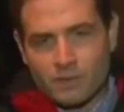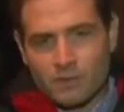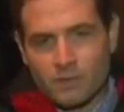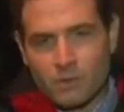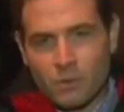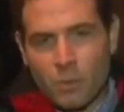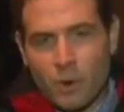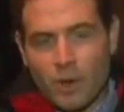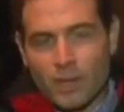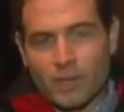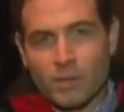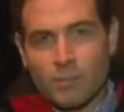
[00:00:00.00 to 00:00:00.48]

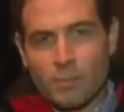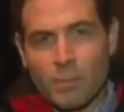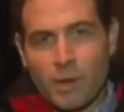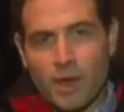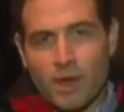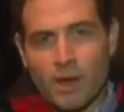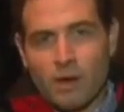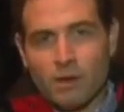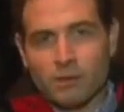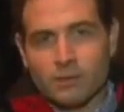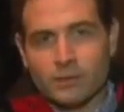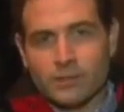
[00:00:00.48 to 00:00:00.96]
Nuala
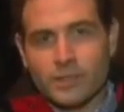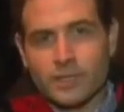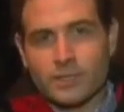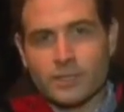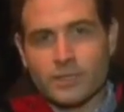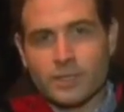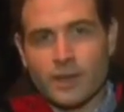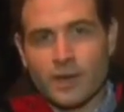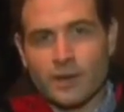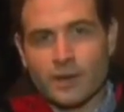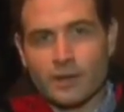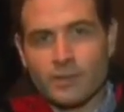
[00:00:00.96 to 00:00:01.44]
Pell, dead
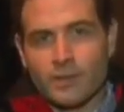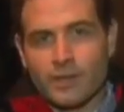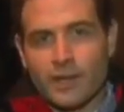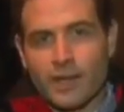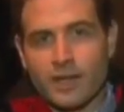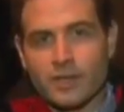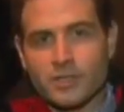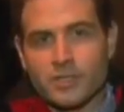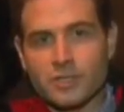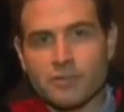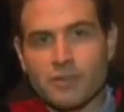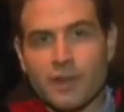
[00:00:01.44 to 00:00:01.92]
tonight at the
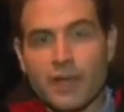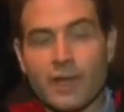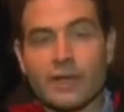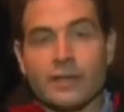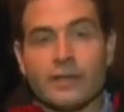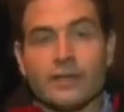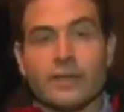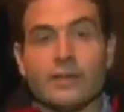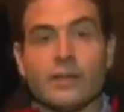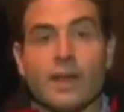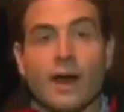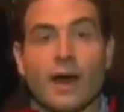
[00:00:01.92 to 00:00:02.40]
age of
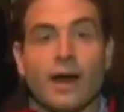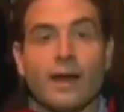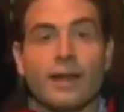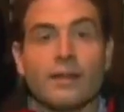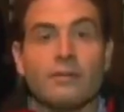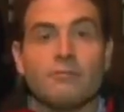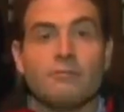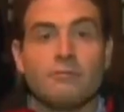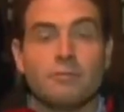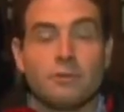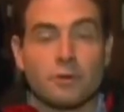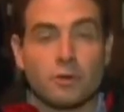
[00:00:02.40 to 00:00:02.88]

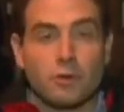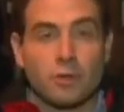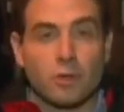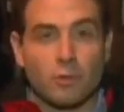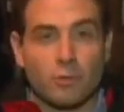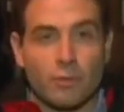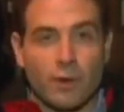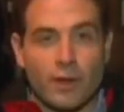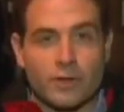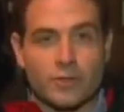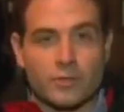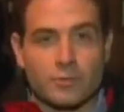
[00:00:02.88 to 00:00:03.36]
89. Funeral
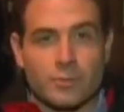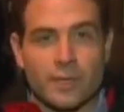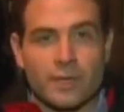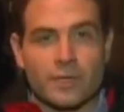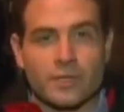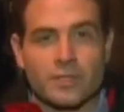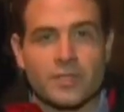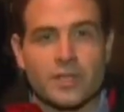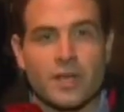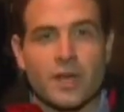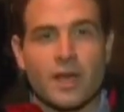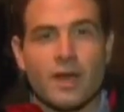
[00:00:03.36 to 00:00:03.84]

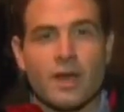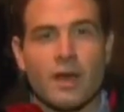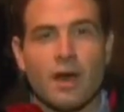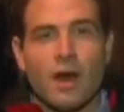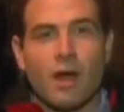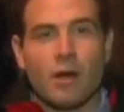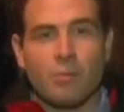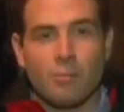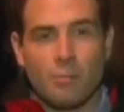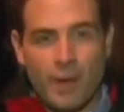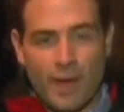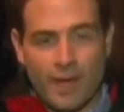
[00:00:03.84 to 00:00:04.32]
arrangements
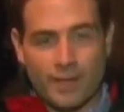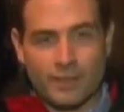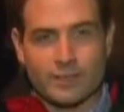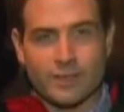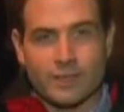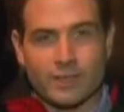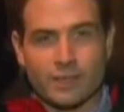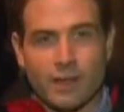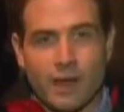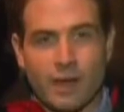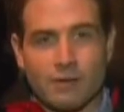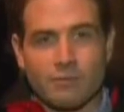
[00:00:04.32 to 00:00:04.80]
are
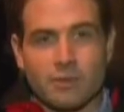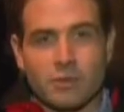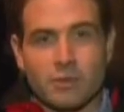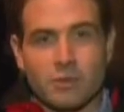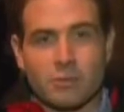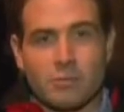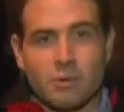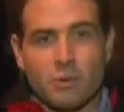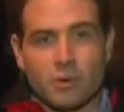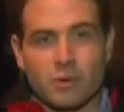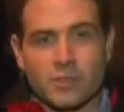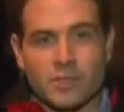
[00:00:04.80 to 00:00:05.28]
pending. Live in
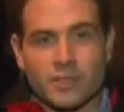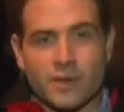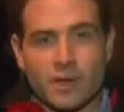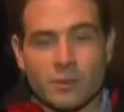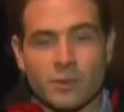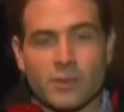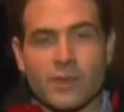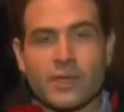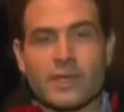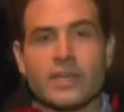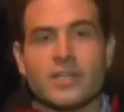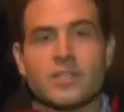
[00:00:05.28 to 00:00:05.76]
Newport tonight
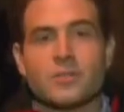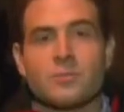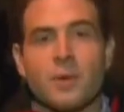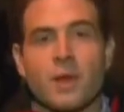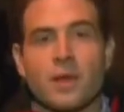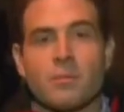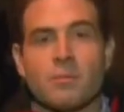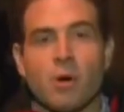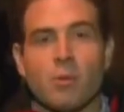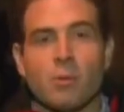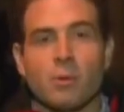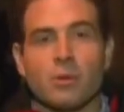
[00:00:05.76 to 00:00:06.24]
with the East
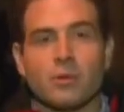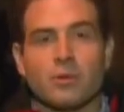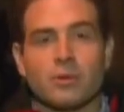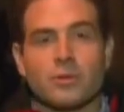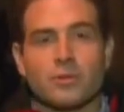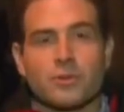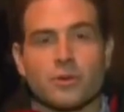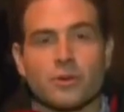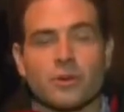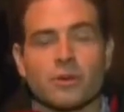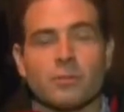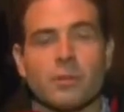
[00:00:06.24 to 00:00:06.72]
Bay Mobile
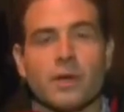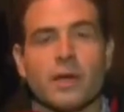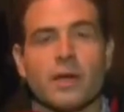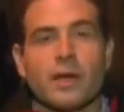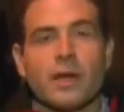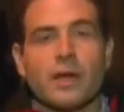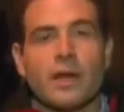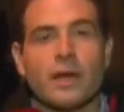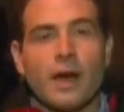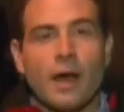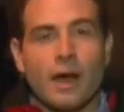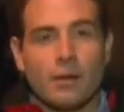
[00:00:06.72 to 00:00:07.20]
Newsroom,
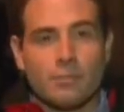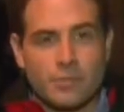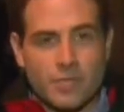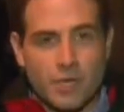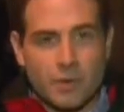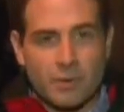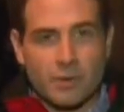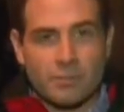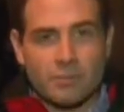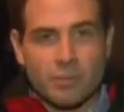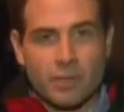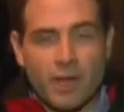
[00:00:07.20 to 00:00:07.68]
I'm
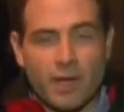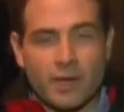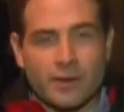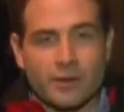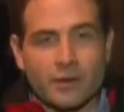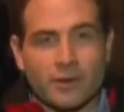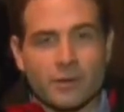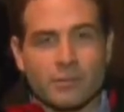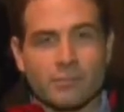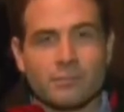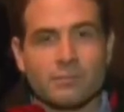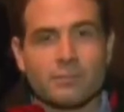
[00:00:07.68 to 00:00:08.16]
Jared
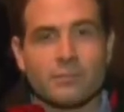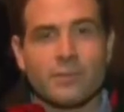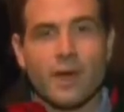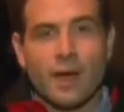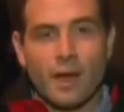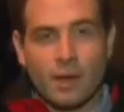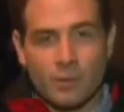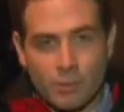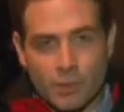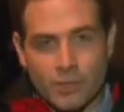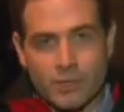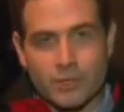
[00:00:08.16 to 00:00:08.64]
Pliner,
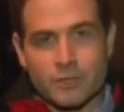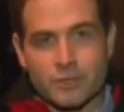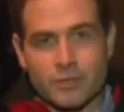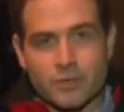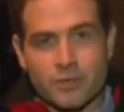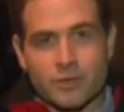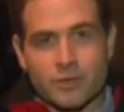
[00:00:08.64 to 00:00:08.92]
Eyewitness